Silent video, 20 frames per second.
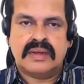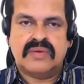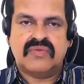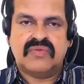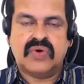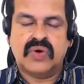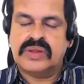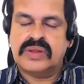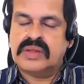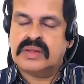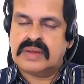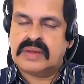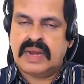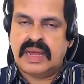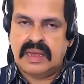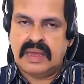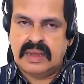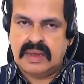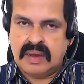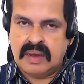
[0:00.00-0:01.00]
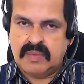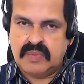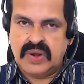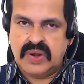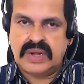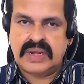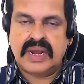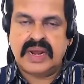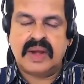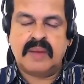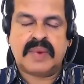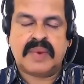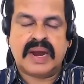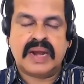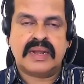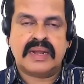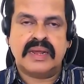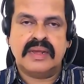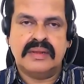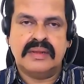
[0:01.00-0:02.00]
forces like political
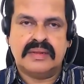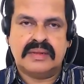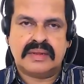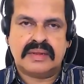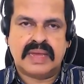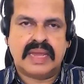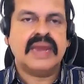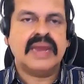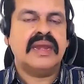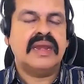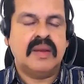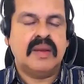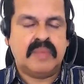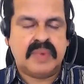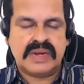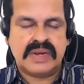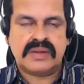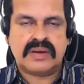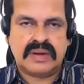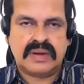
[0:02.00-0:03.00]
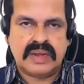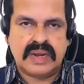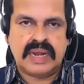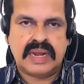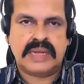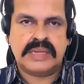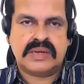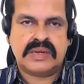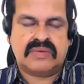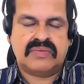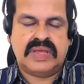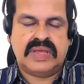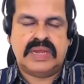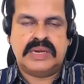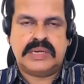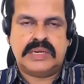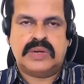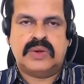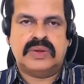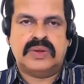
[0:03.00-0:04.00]
parties. Again, it depends on the nature of the
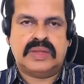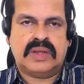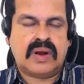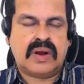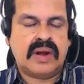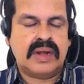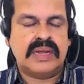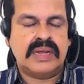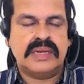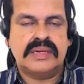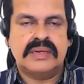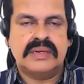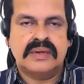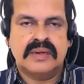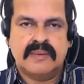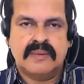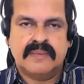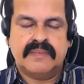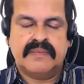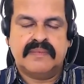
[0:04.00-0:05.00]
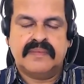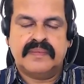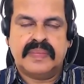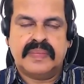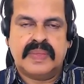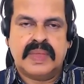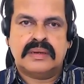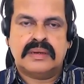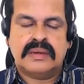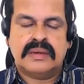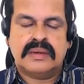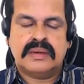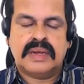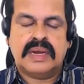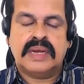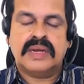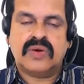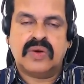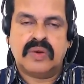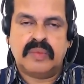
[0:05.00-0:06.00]
issue in the college.
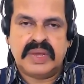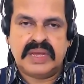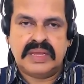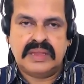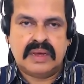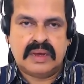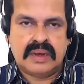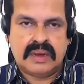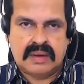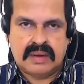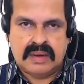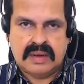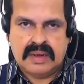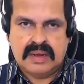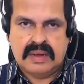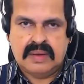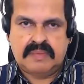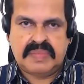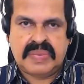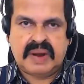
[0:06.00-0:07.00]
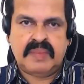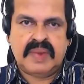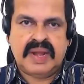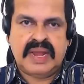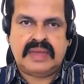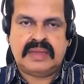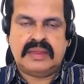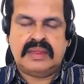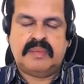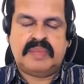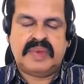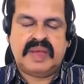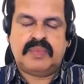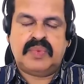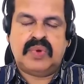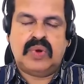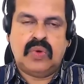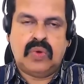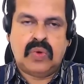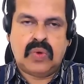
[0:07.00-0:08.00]
It could be the public, the
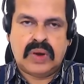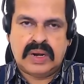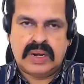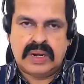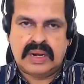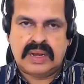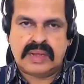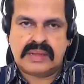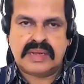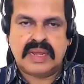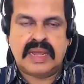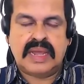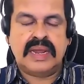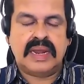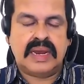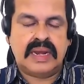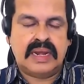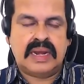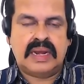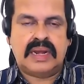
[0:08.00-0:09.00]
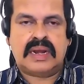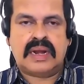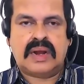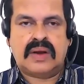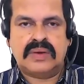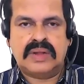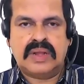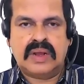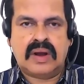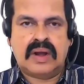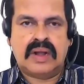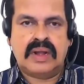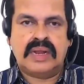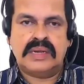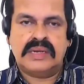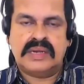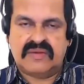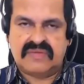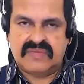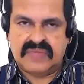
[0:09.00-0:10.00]
people who are staying in and around the
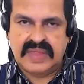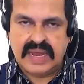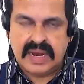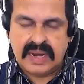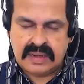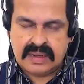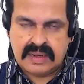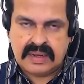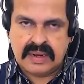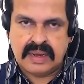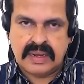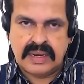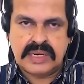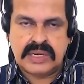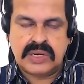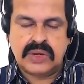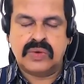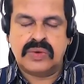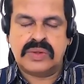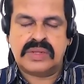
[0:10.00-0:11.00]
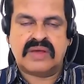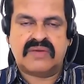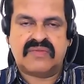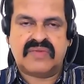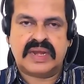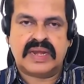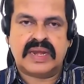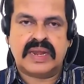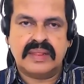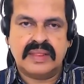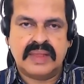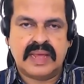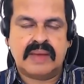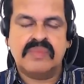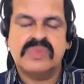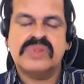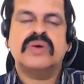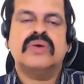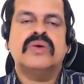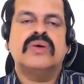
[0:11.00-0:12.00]
college, if that issue is affecting
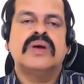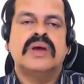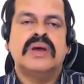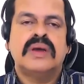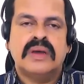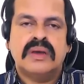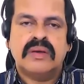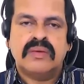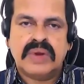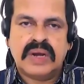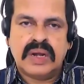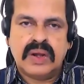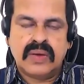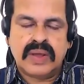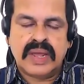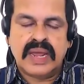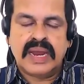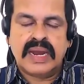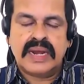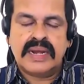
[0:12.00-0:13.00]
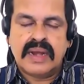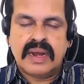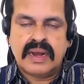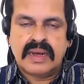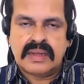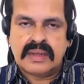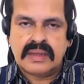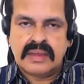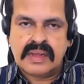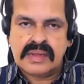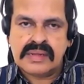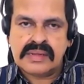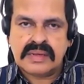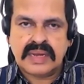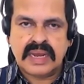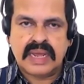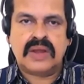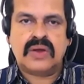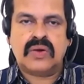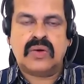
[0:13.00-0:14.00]
them. So we are looking at the
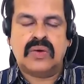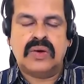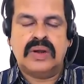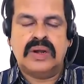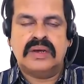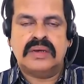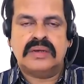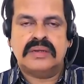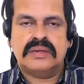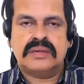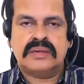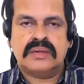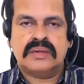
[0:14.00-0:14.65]
stakeholders